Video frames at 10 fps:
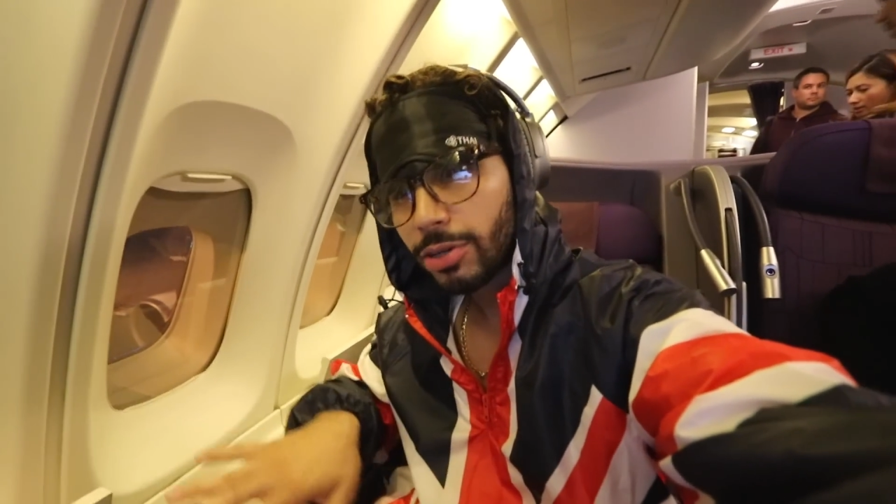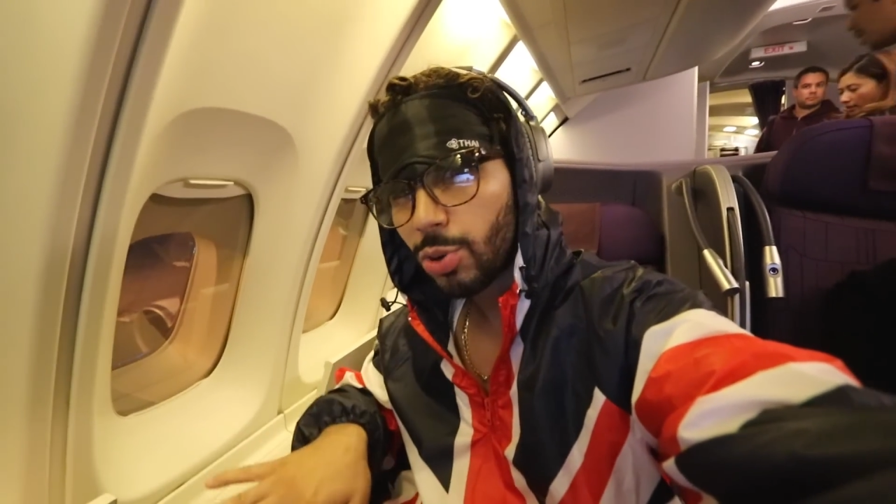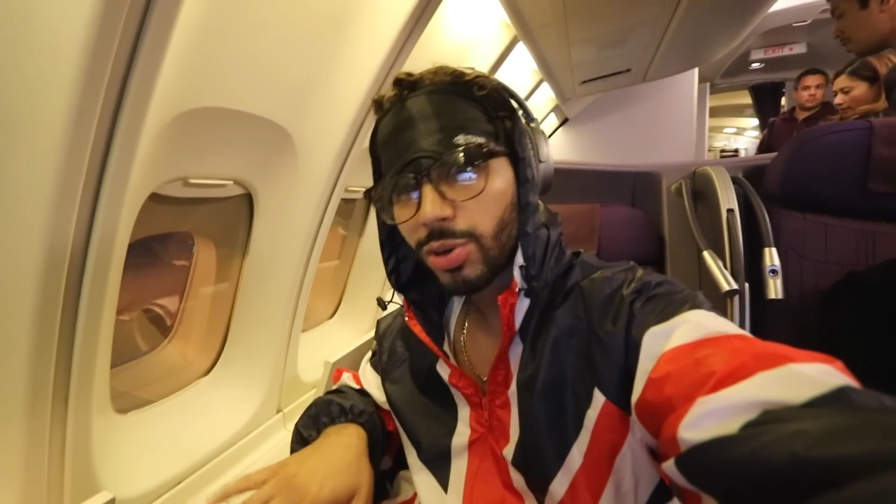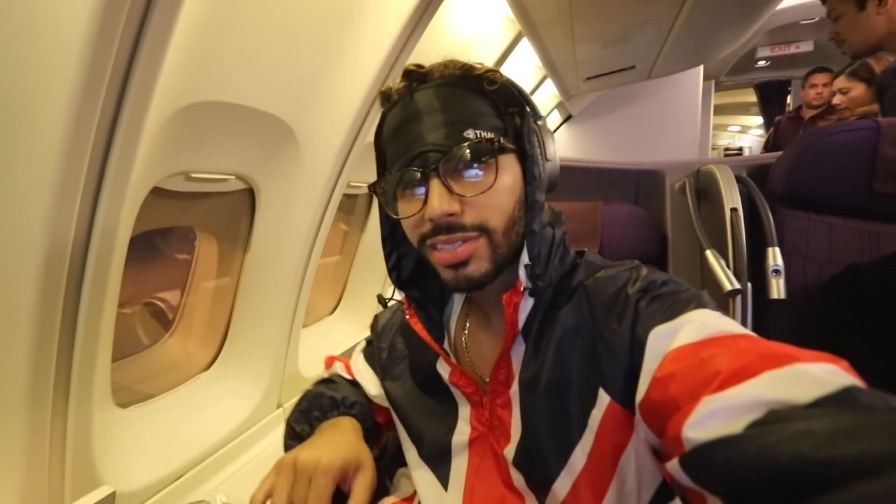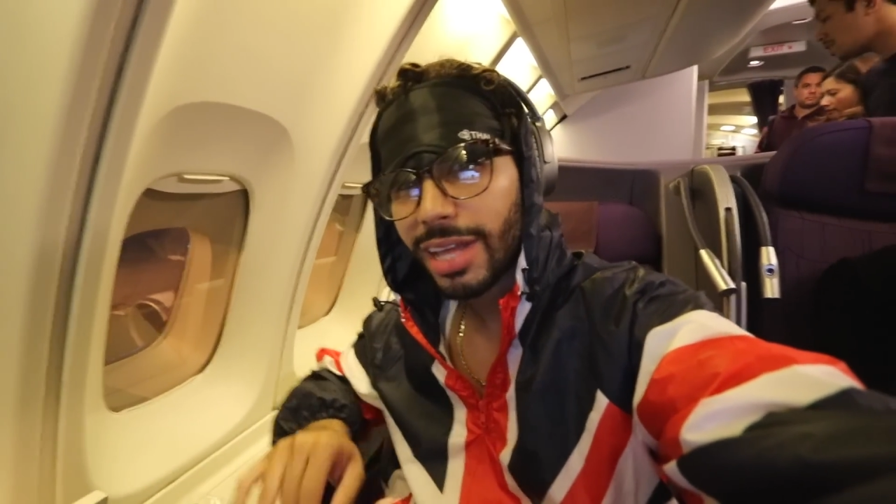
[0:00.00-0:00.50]

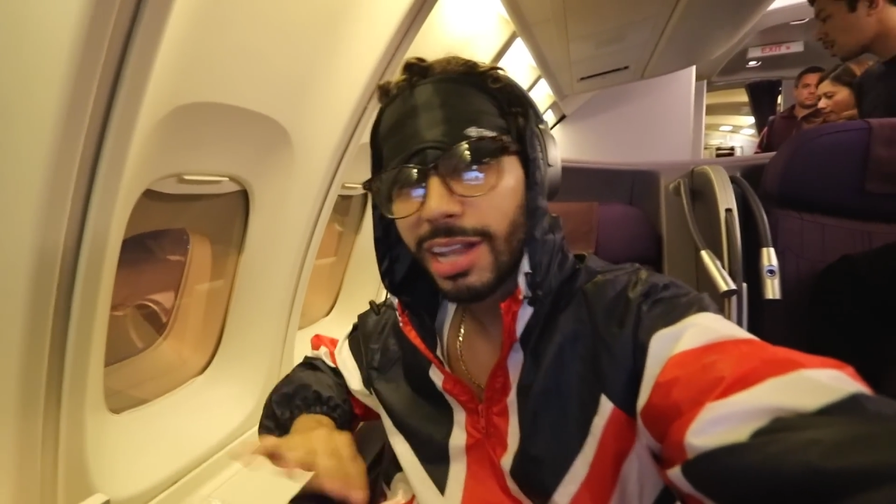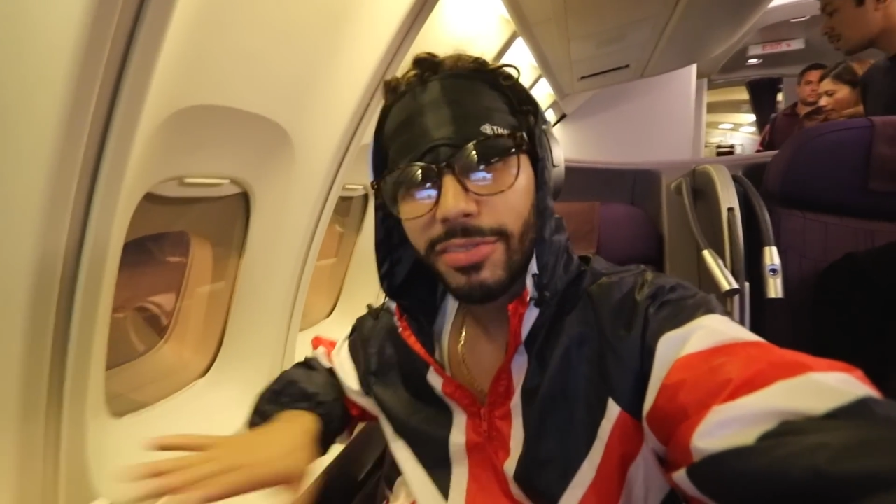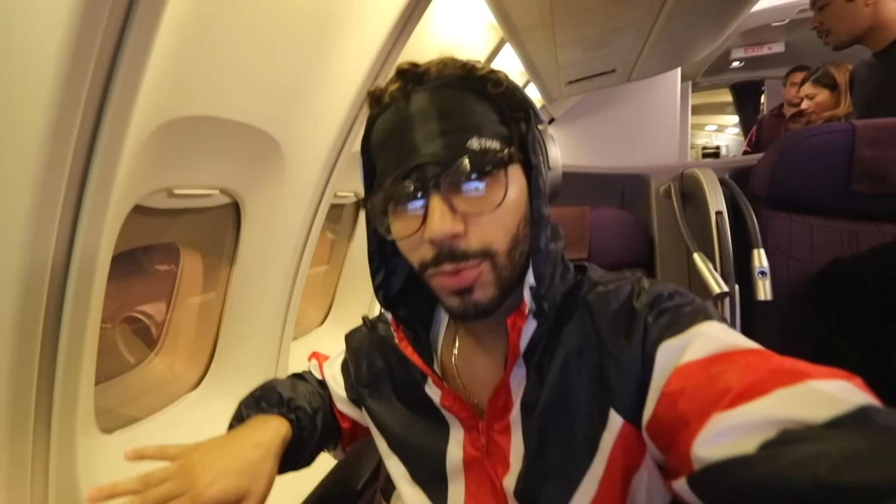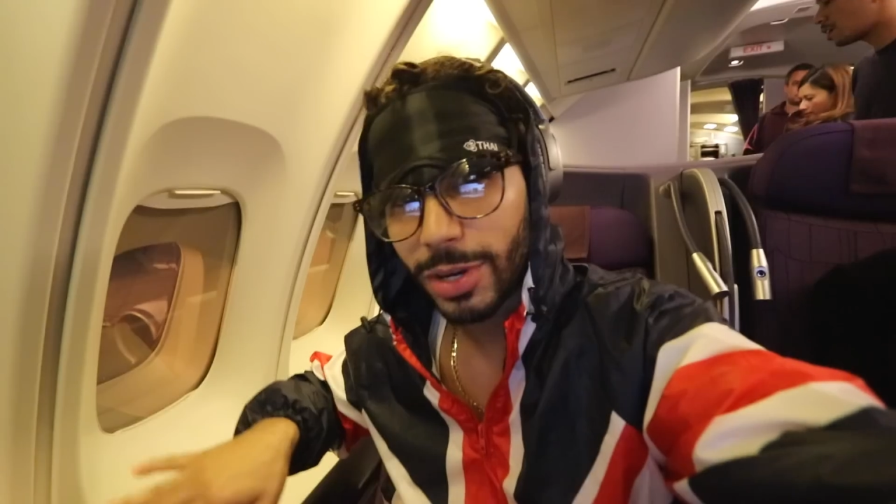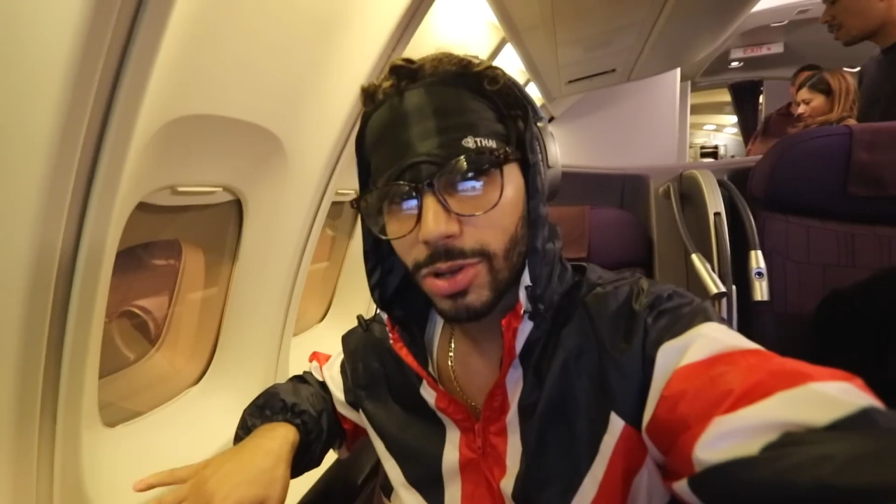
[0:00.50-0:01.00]
knowing because I
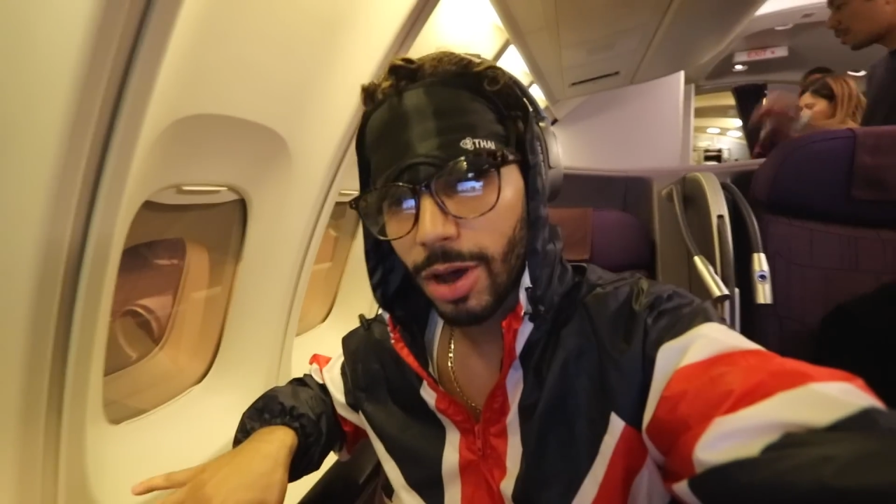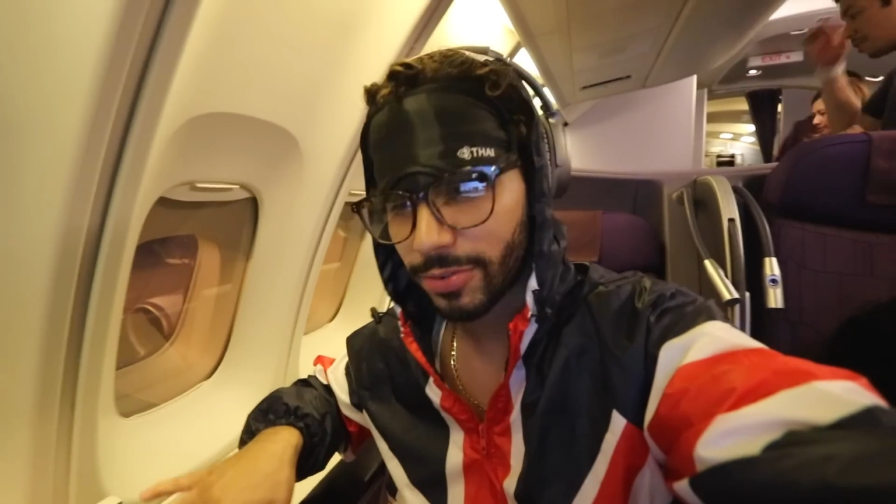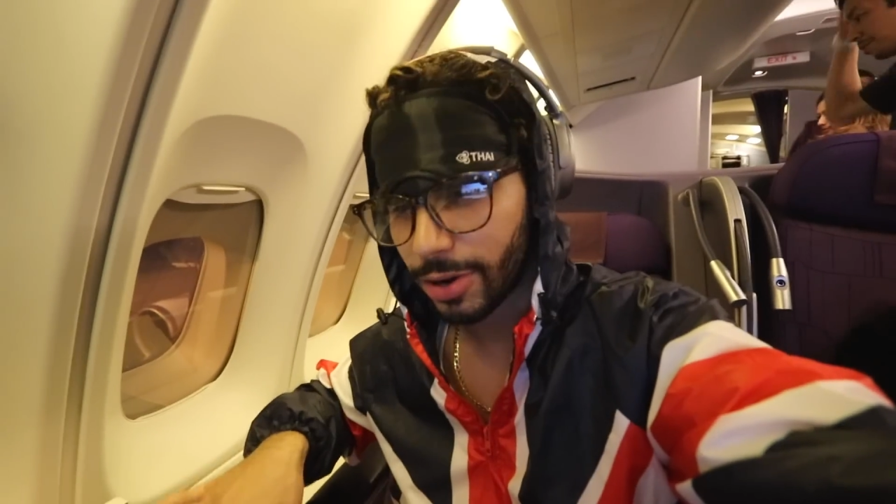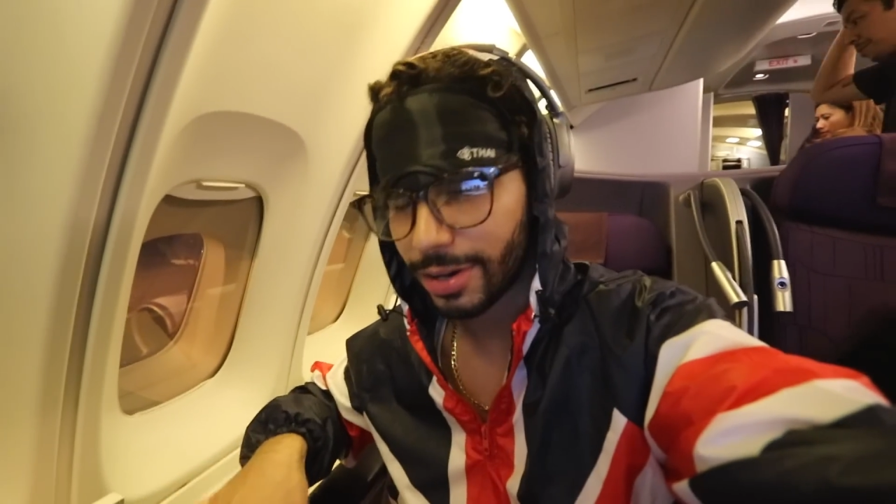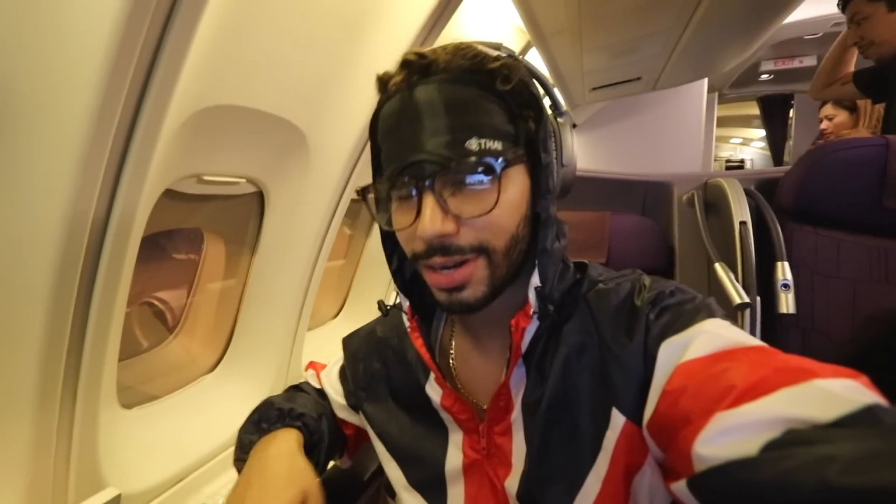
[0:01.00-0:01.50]
love it when it's off guard.